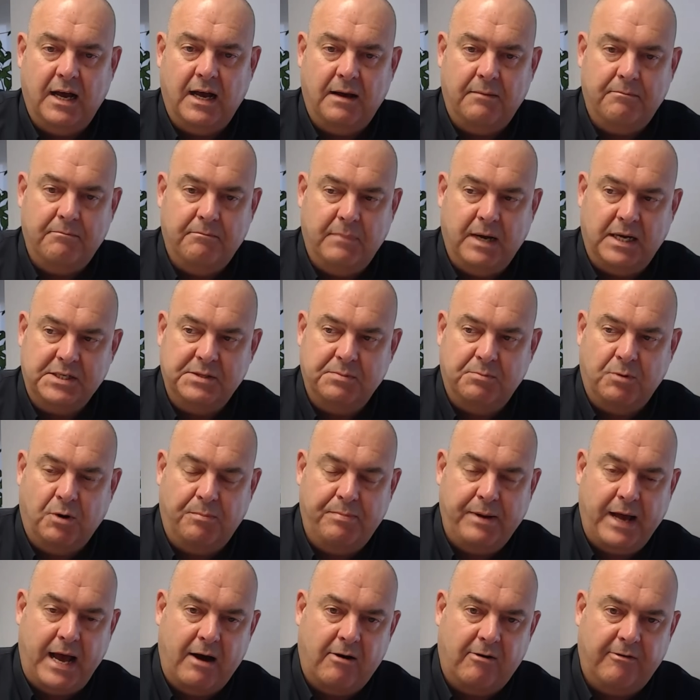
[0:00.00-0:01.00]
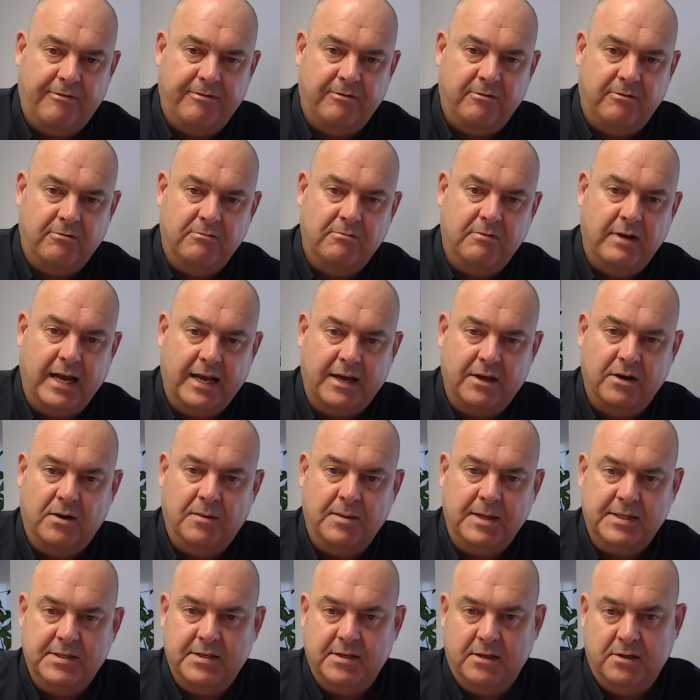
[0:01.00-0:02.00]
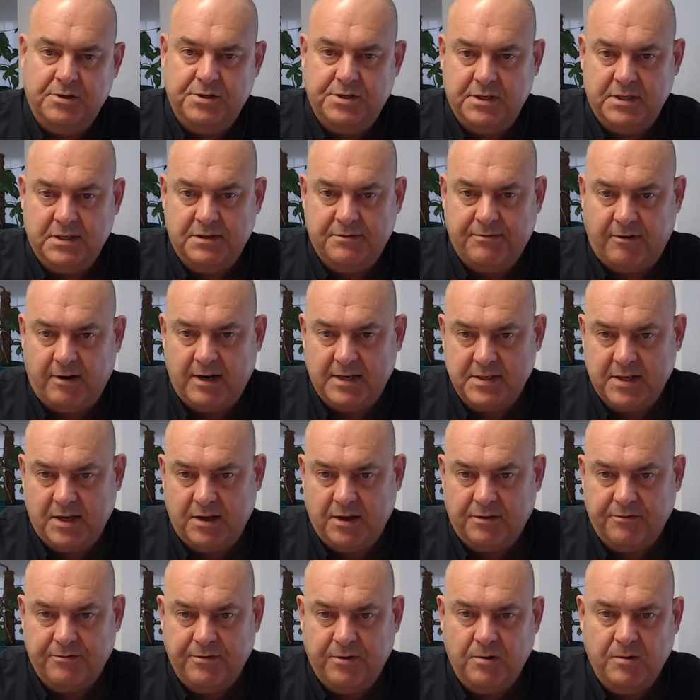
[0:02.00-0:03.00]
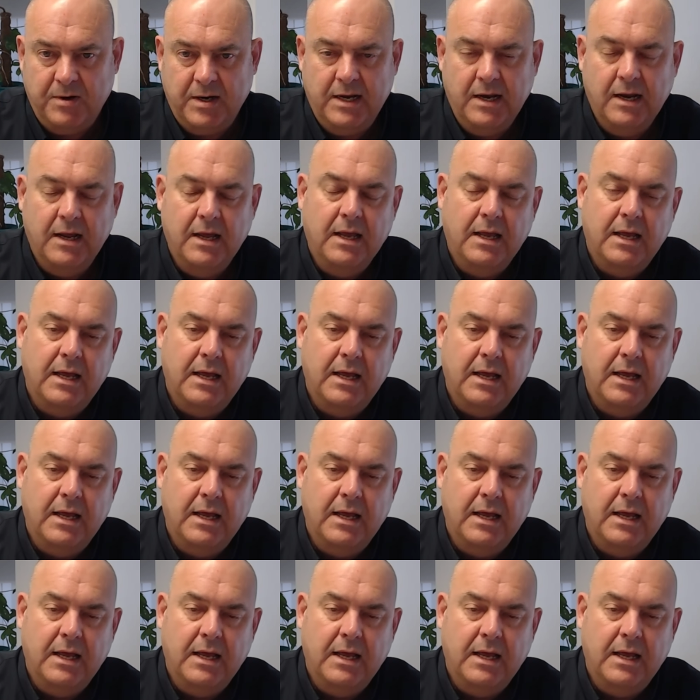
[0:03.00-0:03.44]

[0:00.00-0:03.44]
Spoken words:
much more powerful economic solutions for us going forward.